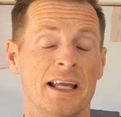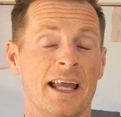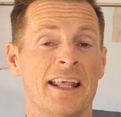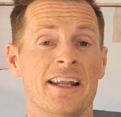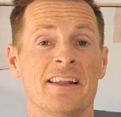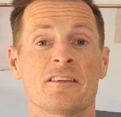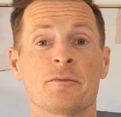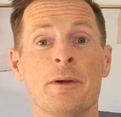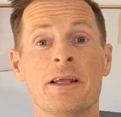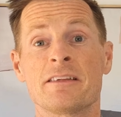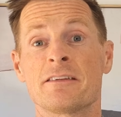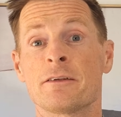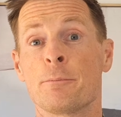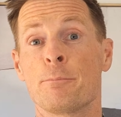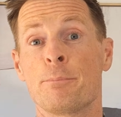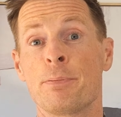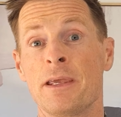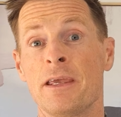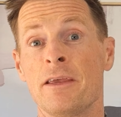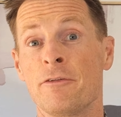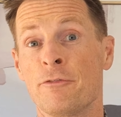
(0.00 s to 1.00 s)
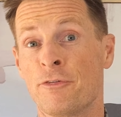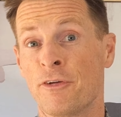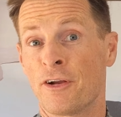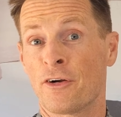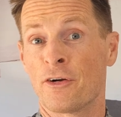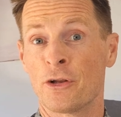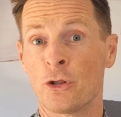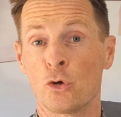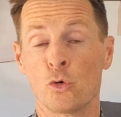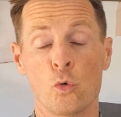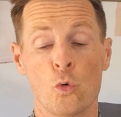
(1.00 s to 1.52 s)
and it's meant to be
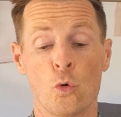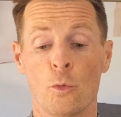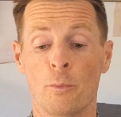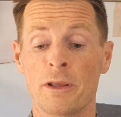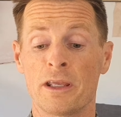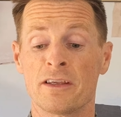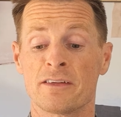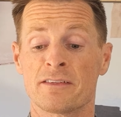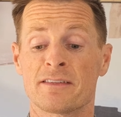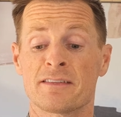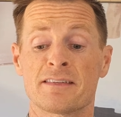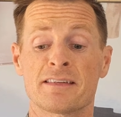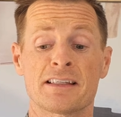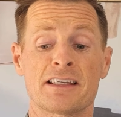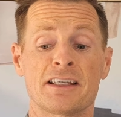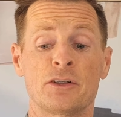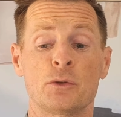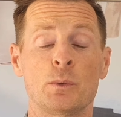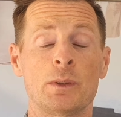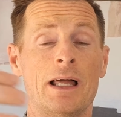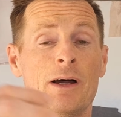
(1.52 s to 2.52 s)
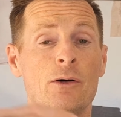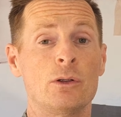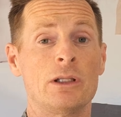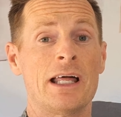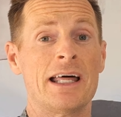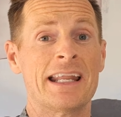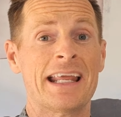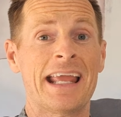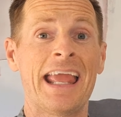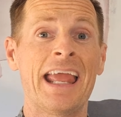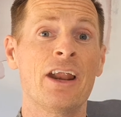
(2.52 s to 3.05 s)
very cool because it's going to allow a
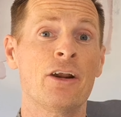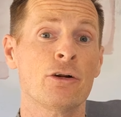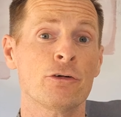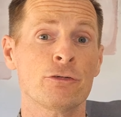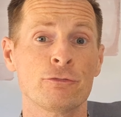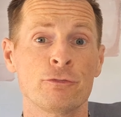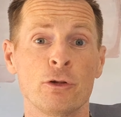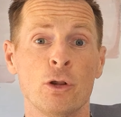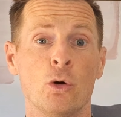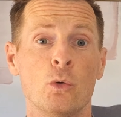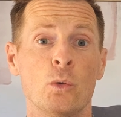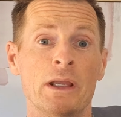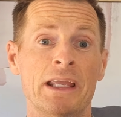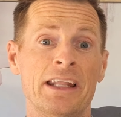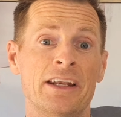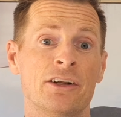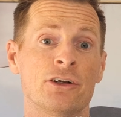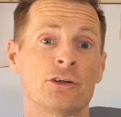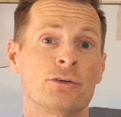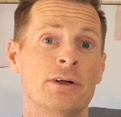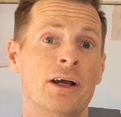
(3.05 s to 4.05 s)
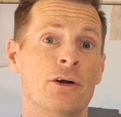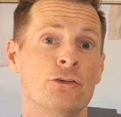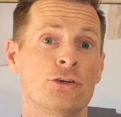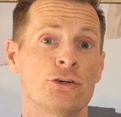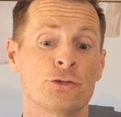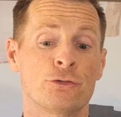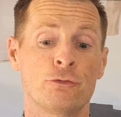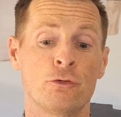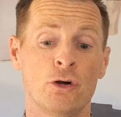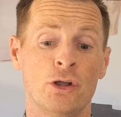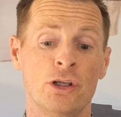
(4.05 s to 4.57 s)
lot of airflow in and around
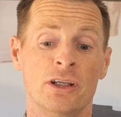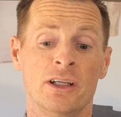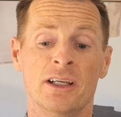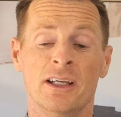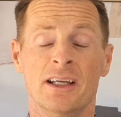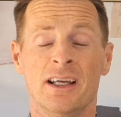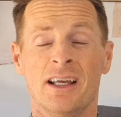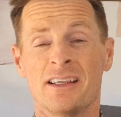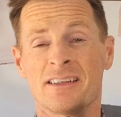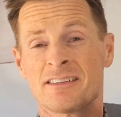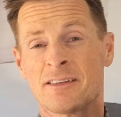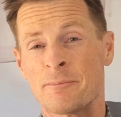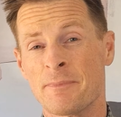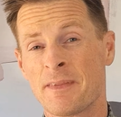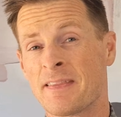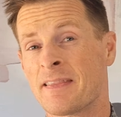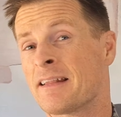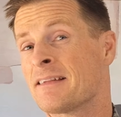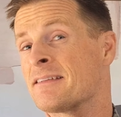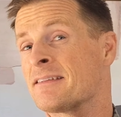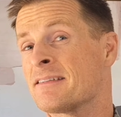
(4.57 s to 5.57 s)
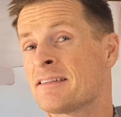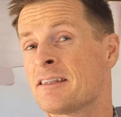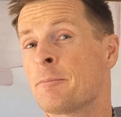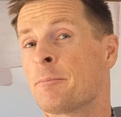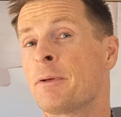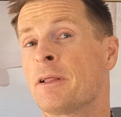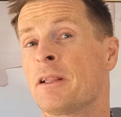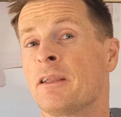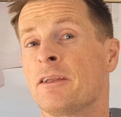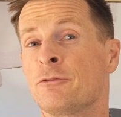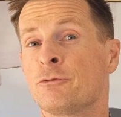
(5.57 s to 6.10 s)
your foot, something that's
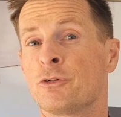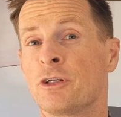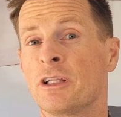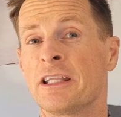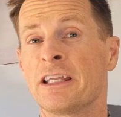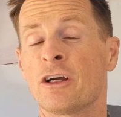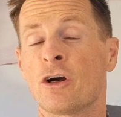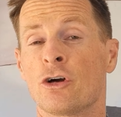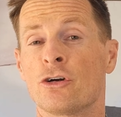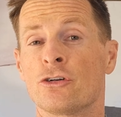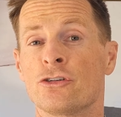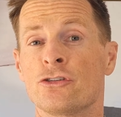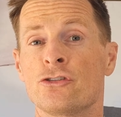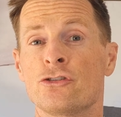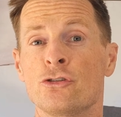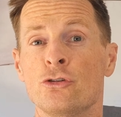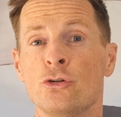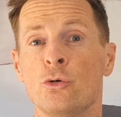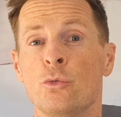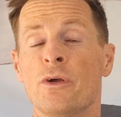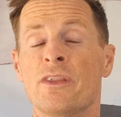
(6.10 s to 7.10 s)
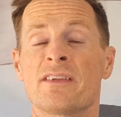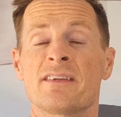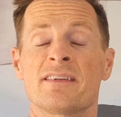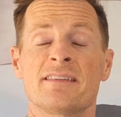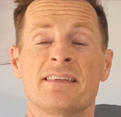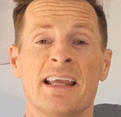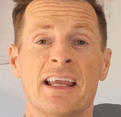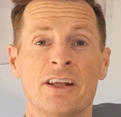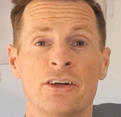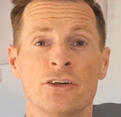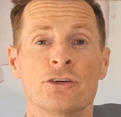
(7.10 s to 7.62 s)
typically really hard to do with
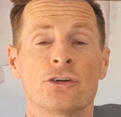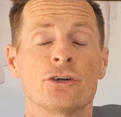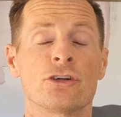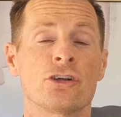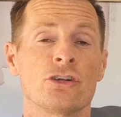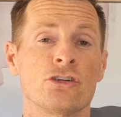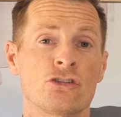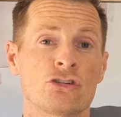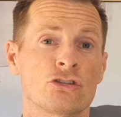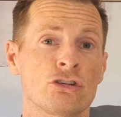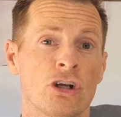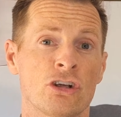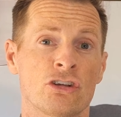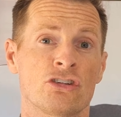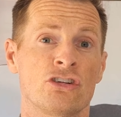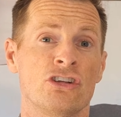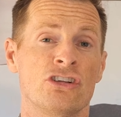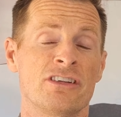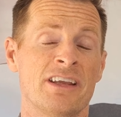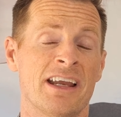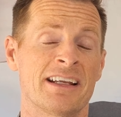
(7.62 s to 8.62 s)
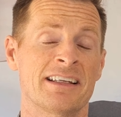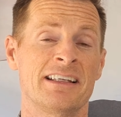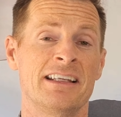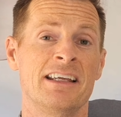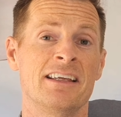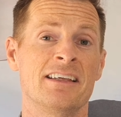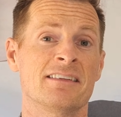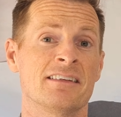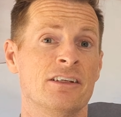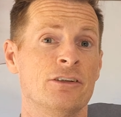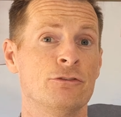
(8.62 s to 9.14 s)
standard construction
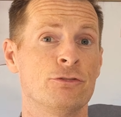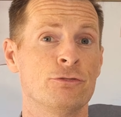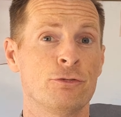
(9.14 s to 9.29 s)
techniques in